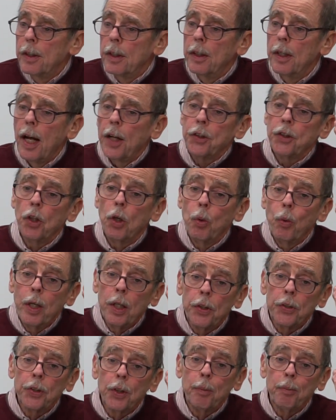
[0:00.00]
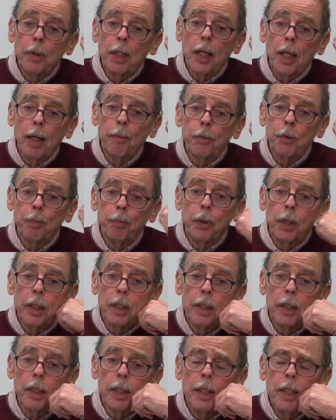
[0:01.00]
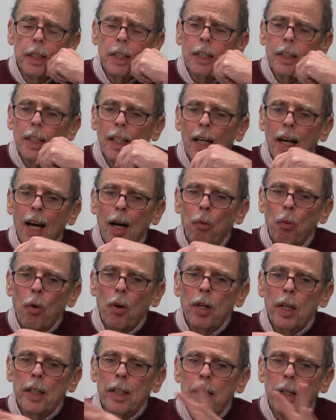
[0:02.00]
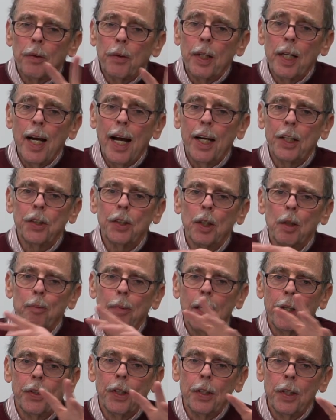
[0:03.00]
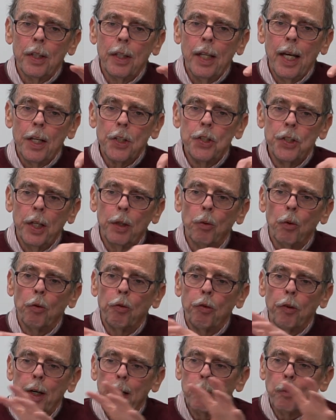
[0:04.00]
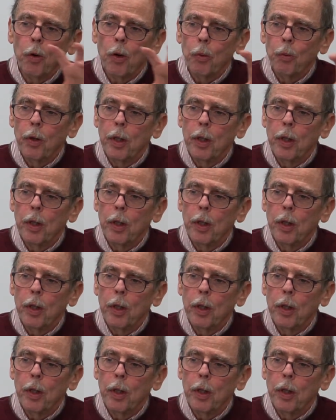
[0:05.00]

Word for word: not so well sometimes, but uh, I wanted to get a reaction about the, that general framework.